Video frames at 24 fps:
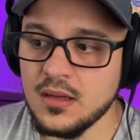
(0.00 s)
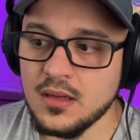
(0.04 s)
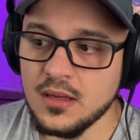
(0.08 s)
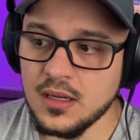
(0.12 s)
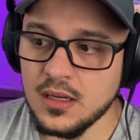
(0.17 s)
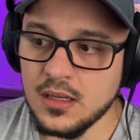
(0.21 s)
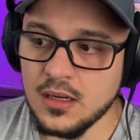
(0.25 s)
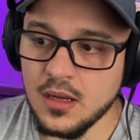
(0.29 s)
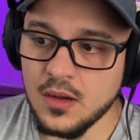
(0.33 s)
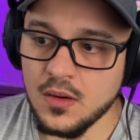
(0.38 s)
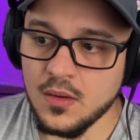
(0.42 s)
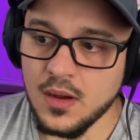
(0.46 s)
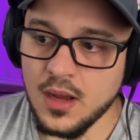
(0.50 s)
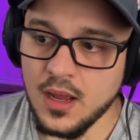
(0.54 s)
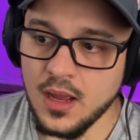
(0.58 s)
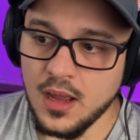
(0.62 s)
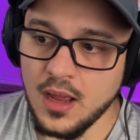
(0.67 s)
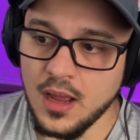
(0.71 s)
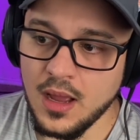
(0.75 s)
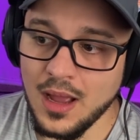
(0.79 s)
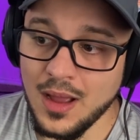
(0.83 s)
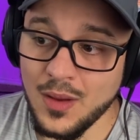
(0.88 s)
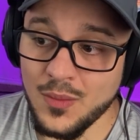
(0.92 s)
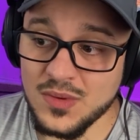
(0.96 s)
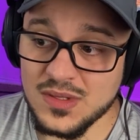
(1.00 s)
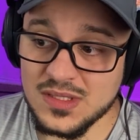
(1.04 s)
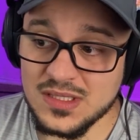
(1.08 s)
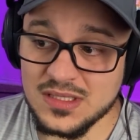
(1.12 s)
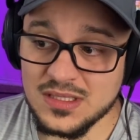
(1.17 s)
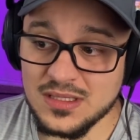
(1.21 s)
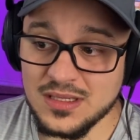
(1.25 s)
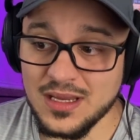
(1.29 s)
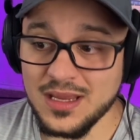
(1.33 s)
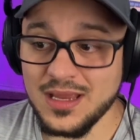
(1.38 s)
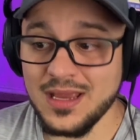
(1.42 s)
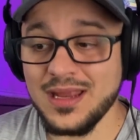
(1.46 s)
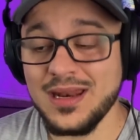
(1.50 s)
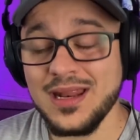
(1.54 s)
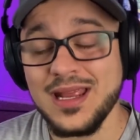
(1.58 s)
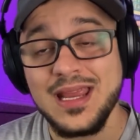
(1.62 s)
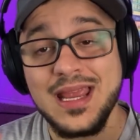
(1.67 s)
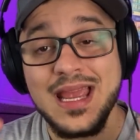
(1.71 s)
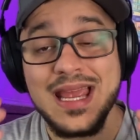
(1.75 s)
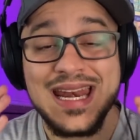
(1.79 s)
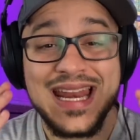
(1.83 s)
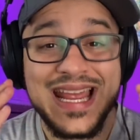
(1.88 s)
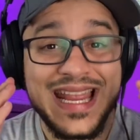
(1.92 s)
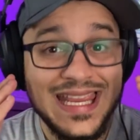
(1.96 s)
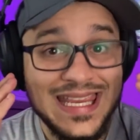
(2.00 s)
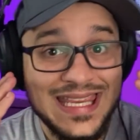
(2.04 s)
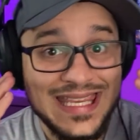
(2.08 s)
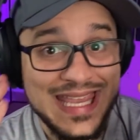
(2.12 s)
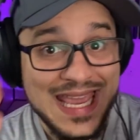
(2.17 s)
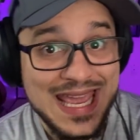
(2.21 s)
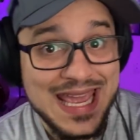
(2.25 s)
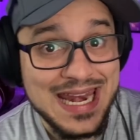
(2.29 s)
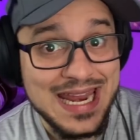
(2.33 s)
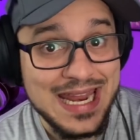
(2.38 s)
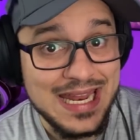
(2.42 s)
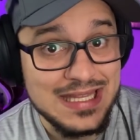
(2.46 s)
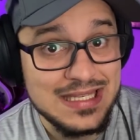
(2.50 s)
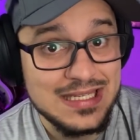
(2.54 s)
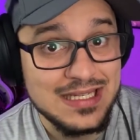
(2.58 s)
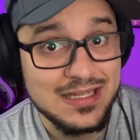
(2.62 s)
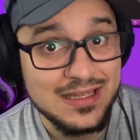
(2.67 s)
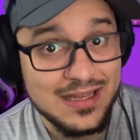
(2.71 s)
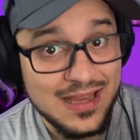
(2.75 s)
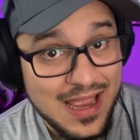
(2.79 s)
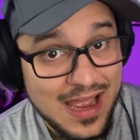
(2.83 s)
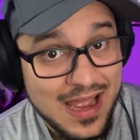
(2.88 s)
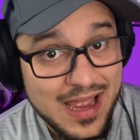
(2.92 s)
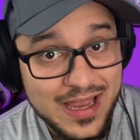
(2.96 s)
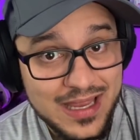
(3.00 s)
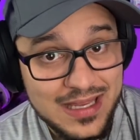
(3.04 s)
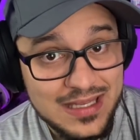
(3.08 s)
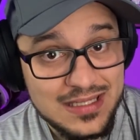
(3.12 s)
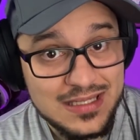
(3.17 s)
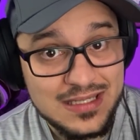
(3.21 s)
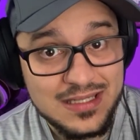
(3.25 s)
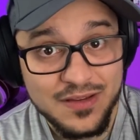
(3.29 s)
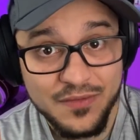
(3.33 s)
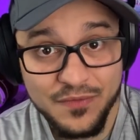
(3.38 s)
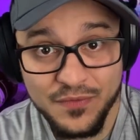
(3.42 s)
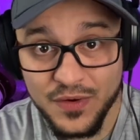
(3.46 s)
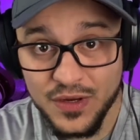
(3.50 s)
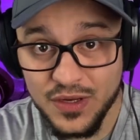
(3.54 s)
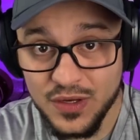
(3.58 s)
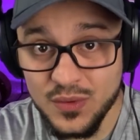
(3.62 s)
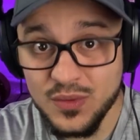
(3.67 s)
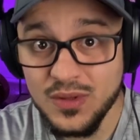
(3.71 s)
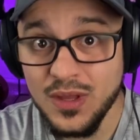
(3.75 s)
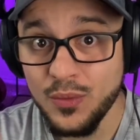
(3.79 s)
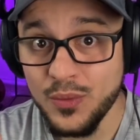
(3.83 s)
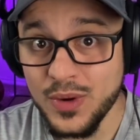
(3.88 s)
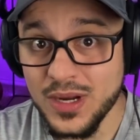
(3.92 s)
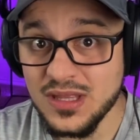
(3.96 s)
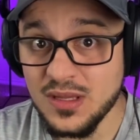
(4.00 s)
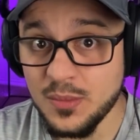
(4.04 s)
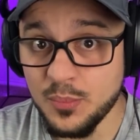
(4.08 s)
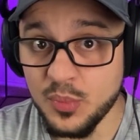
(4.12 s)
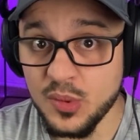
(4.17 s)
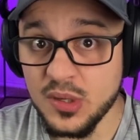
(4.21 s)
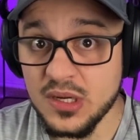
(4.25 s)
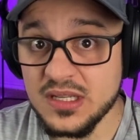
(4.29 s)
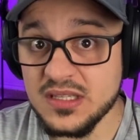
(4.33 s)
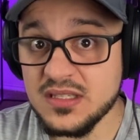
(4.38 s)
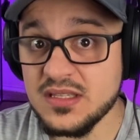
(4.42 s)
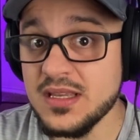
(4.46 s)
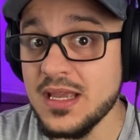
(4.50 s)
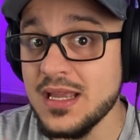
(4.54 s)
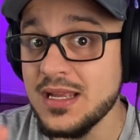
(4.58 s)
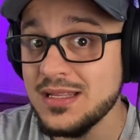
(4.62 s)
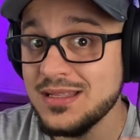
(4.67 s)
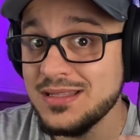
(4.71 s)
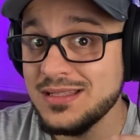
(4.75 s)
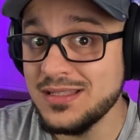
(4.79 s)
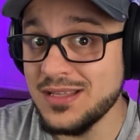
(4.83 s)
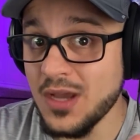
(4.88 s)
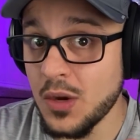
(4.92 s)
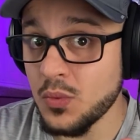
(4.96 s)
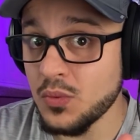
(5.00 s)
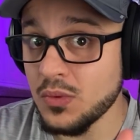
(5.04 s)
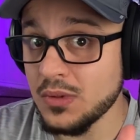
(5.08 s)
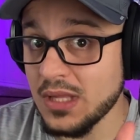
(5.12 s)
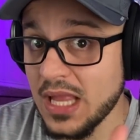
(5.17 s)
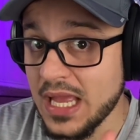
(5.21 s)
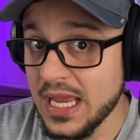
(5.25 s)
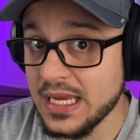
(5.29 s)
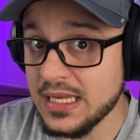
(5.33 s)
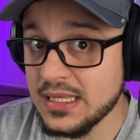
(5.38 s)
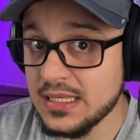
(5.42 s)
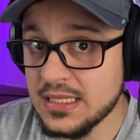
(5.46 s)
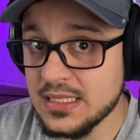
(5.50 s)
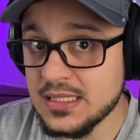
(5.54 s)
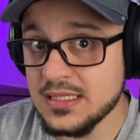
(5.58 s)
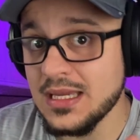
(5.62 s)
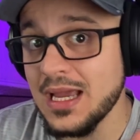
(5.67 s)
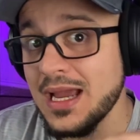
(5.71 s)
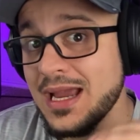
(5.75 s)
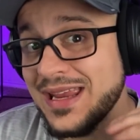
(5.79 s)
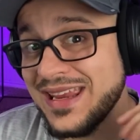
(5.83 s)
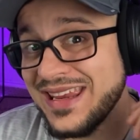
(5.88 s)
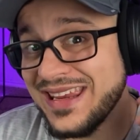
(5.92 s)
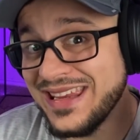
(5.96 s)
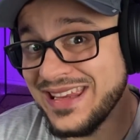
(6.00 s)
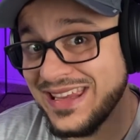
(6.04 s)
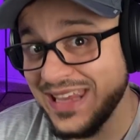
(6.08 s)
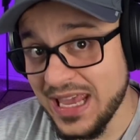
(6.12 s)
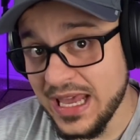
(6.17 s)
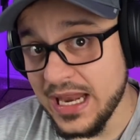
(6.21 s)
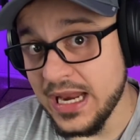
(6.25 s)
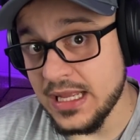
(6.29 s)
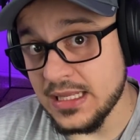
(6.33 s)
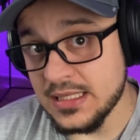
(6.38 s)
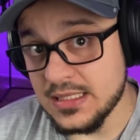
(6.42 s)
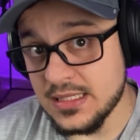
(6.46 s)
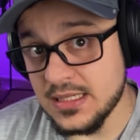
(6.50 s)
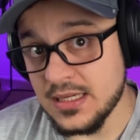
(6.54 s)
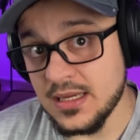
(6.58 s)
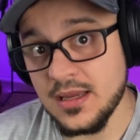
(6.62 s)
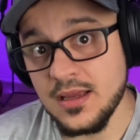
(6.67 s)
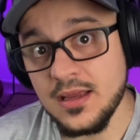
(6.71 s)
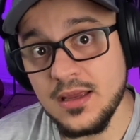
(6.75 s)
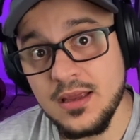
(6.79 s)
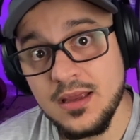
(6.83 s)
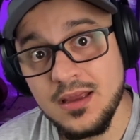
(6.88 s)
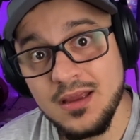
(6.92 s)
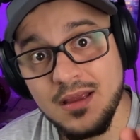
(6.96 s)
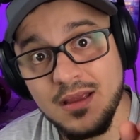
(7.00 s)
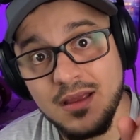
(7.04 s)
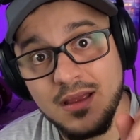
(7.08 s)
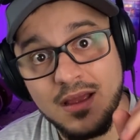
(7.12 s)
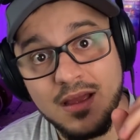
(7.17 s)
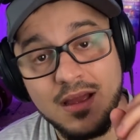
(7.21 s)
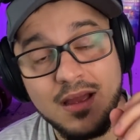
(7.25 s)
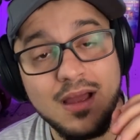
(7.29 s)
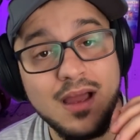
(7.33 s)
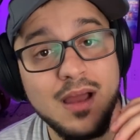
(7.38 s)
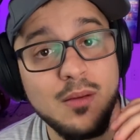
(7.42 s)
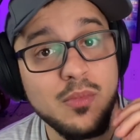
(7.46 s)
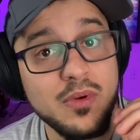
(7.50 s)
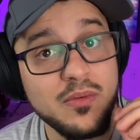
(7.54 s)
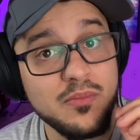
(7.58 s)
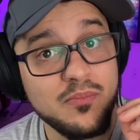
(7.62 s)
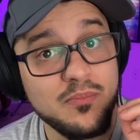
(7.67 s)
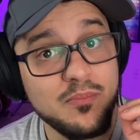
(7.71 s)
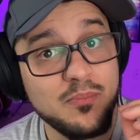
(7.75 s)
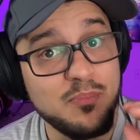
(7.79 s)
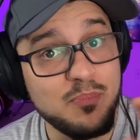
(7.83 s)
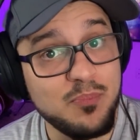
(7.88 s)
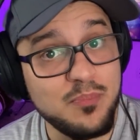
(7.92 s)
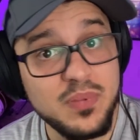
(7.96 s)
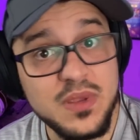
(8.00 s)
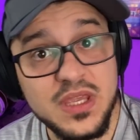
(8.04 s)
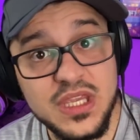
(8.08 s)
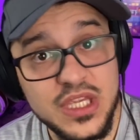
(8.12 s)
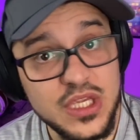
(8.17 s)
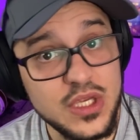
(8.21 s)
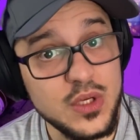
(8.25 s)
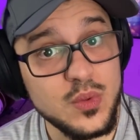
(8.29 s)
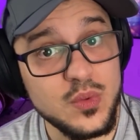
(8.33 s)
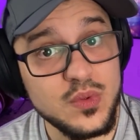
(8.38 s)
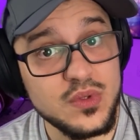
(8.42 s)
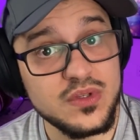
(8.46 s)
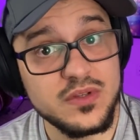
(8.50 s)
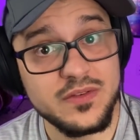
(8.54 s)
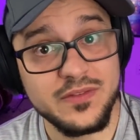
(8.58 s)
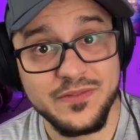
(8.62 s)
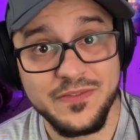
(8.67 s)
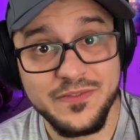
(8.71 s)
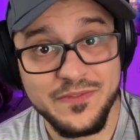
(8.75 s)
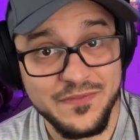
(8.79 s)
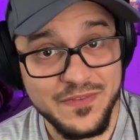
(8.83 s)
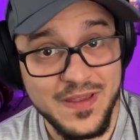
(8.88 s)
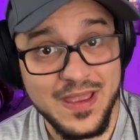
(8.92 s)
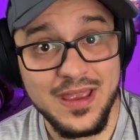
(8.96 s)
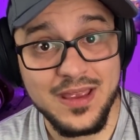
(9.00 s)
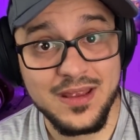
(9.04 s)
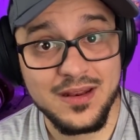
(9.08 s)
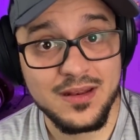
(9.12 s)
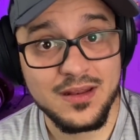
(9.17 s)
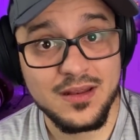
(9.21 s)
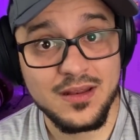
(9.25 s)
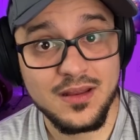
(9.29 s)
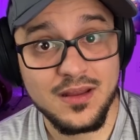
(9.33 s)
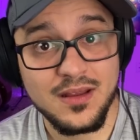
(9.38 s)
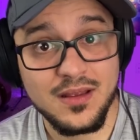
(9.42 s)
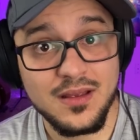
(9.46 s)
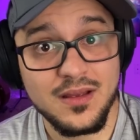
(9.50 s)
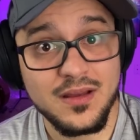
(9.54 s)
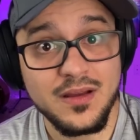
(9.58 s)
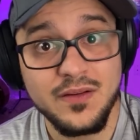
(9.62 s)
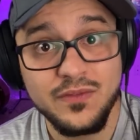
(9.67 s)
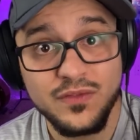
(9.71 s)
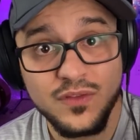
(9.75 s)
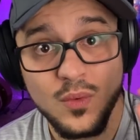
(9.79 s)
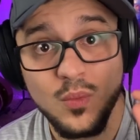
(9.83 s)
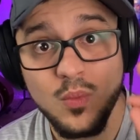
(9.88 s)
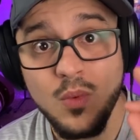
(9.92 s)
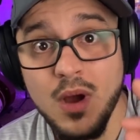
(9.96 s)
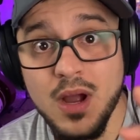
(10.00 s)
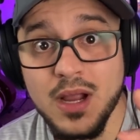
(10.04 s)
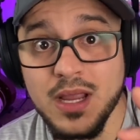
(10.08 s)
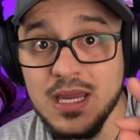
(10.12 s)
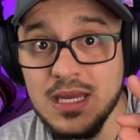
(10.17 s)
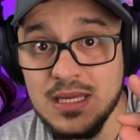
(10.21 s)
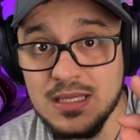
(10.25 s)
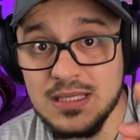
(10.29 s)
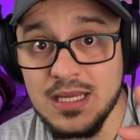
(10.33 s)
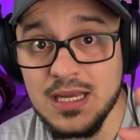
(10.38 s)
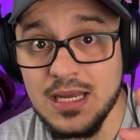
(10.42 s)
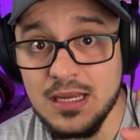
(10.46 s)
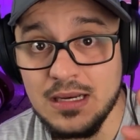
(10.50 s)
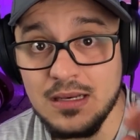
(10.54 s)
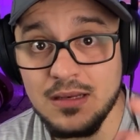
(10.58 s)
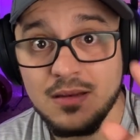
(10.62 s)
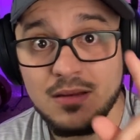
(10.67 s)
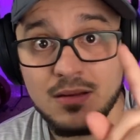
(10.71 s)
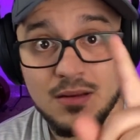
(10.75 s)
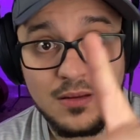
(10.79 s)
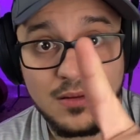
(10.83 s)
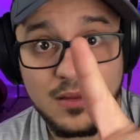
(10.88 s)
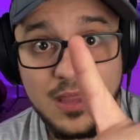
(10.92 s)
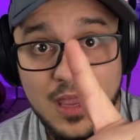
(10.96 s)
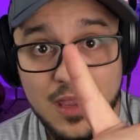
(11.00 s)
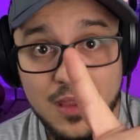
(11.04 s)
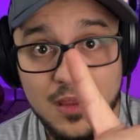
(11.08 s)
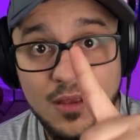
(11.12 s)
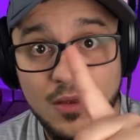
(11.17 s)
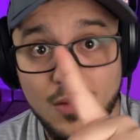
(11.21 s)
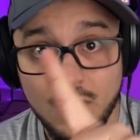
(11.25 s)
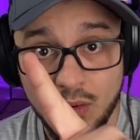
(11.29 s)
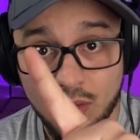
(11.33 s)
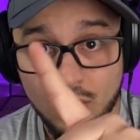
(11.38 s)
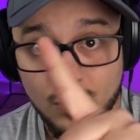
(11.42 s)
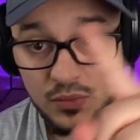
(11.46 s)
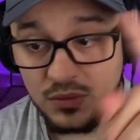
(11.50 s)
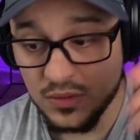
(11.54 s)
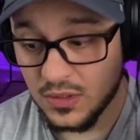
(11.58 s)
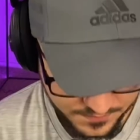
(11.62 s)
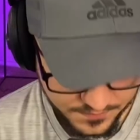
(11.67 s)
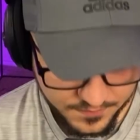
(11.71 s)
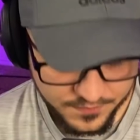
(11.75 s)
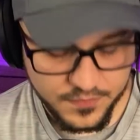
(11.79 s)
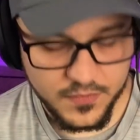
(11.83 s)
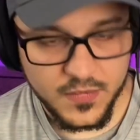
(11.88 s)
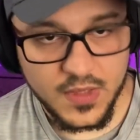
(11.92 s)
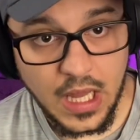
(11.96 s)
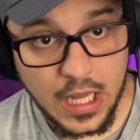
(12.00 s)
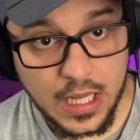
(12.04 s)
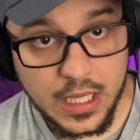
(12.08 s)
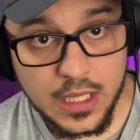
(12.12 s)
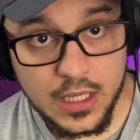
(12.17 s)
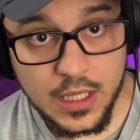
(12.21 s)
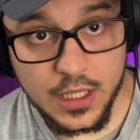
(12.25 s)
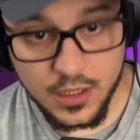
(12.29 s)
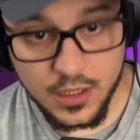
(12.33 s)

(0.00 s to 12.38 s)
You know, I get it, guys, for you that read the books and don't like this. I get it. I'm a huge fan of The Walking Dead. Okay, hold. Look.